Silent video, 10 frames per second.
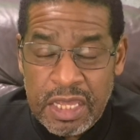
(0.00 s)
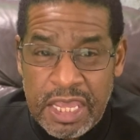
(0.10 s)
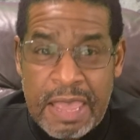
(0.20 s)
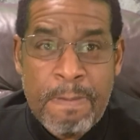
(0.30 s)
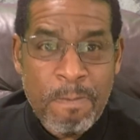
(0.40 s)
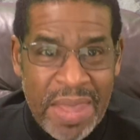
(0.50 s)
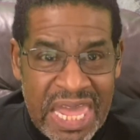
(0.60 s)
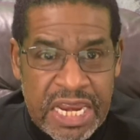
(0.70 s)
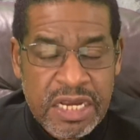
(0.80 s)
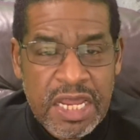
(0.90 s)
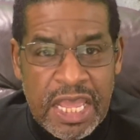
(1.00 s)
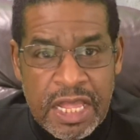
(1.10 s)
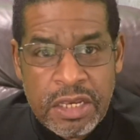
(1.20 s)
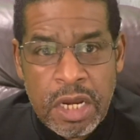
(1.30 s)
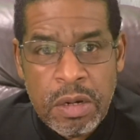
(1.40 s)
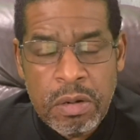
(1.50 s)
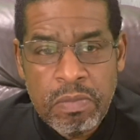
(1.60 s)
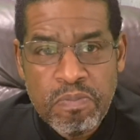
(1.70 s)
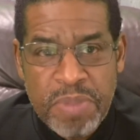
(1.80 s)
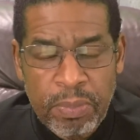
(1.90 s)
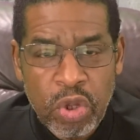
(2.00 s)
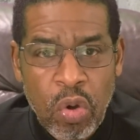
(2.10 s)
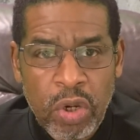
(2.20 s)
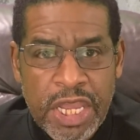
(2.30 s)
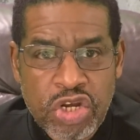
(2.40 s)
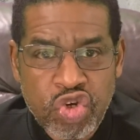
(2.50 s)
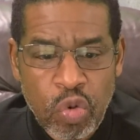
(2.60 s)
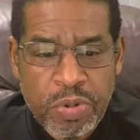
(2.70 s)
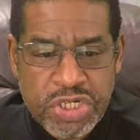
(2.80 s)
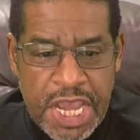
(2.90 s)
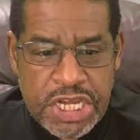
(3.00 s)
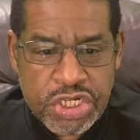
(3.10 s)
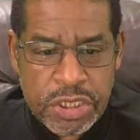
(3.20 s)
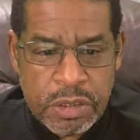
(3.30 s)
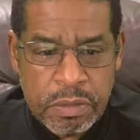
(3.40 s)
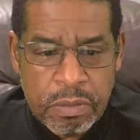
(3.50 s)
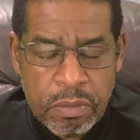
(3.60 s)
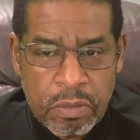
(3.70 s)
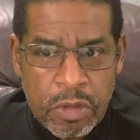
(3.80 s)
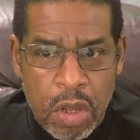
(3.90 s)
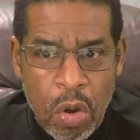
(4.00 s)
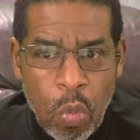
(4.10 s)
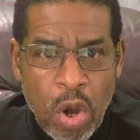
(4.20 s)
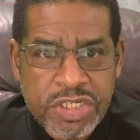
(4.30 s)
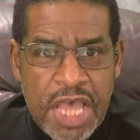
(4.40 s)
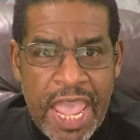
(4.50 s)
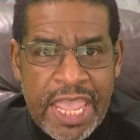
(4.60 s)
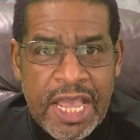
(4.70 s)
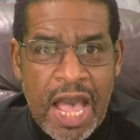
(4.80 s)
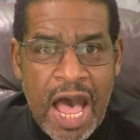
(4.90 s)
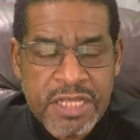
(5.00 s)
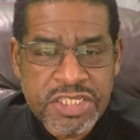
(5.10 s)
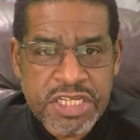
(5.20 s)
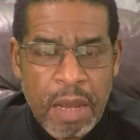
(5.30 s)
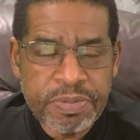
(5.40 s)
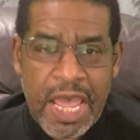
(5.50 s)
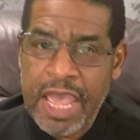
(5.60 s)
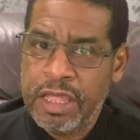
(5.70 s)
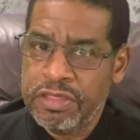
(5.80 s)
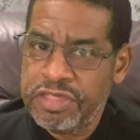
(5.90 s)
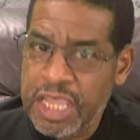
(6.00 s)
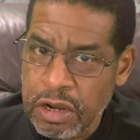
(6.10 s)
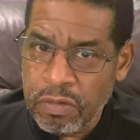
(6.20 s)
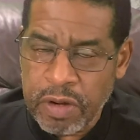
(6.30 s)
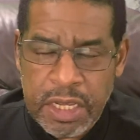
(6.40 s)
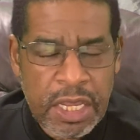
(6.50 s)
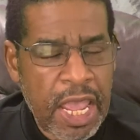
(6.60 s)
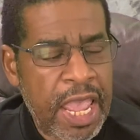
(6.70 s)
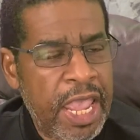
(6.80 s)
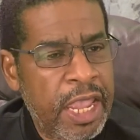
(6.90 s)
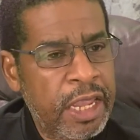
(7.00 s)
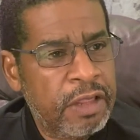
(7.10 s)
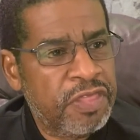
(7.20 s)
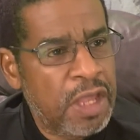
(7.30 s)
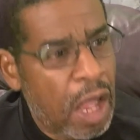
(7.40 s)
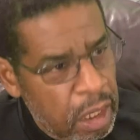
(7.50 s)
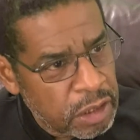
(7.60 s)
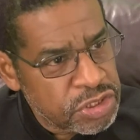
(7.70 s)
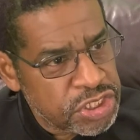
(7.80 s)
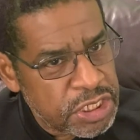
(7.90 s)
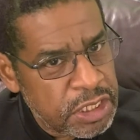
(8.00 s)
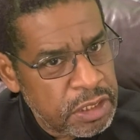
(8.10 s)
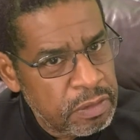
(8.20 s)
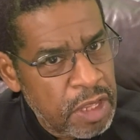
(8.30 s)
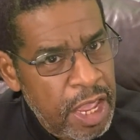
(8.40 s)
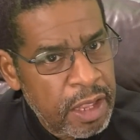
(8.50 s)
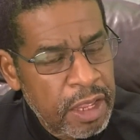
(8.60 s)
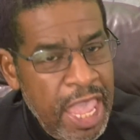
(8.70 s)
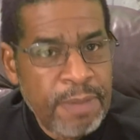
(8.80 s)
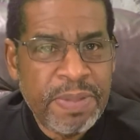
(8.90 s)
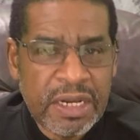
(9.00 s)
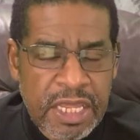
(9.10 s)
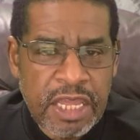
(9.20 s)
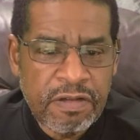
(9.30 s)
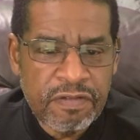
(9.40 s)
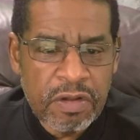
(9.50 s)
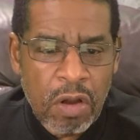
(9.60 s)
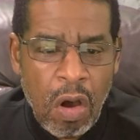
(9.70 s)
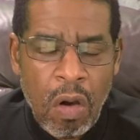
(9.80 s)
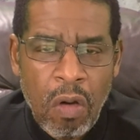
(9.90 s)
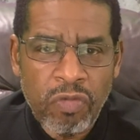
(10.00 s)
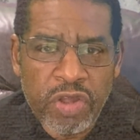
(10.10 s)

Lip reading: Embedded in biblical interpretation was a concept, a theory, a theology, a belief called the